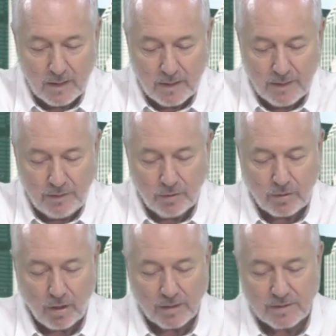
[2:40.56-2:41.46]
Then you
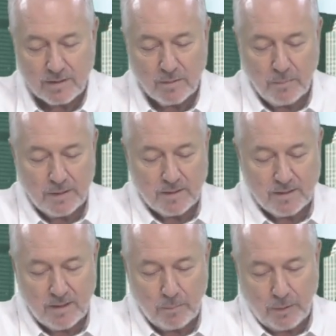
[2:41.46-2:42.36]
cross the
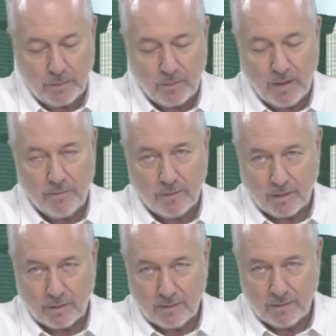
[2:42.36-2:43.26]
Mississippi
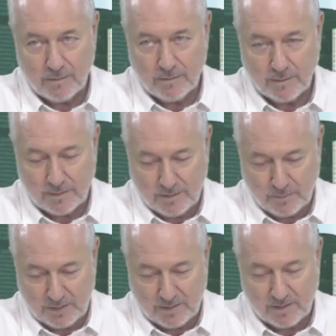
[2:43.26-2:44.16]
River. This is the
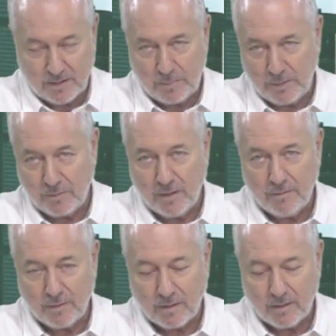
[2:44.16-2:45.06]
Mississippi
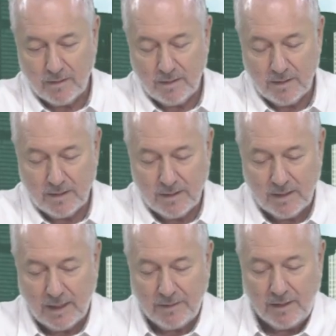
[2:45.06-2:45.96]
River.
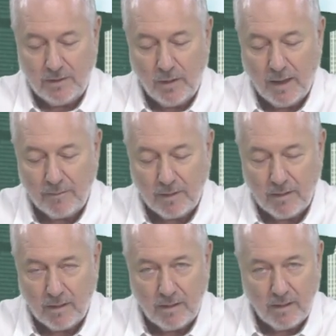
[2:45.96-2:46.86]
And then you have
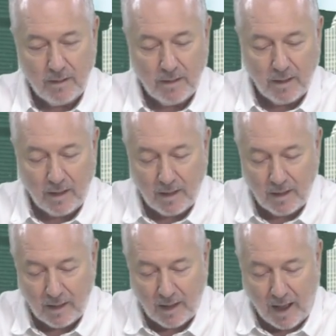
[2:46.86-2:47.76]

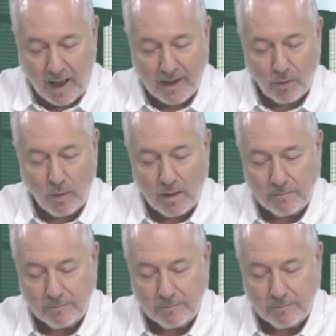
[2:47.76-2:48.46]
Iowa